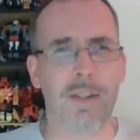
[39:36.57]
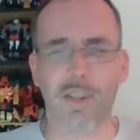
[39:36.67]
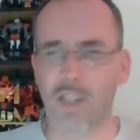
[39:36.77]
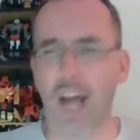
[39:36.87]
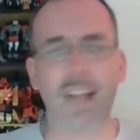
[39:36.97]

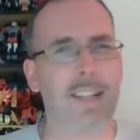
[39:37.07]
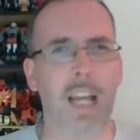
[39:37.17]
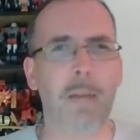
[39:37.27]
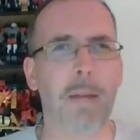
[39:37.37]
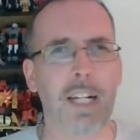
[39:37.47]
solid
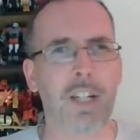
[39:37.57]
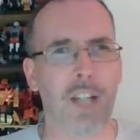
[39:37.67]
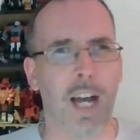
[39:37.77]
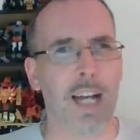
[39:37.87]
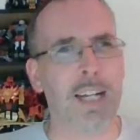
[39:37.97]
team on each
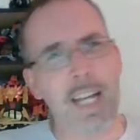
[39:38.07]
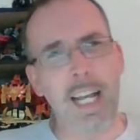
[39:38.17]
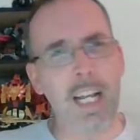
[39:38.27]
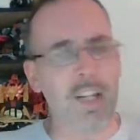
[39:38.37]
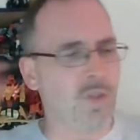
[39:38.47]
side.
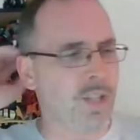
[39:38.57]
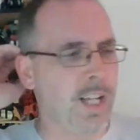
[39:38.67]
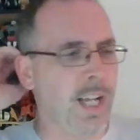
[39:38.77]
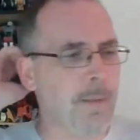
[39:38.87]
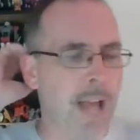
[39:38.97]

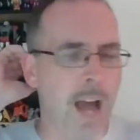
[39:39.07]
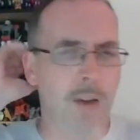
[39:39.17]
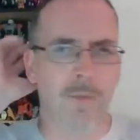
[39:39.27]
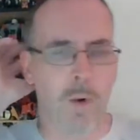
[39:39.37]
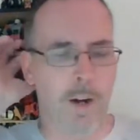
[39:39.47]
Interesting. I'm
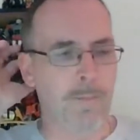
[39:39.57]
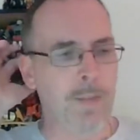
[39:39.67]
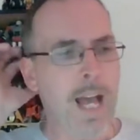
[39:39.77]
down for it.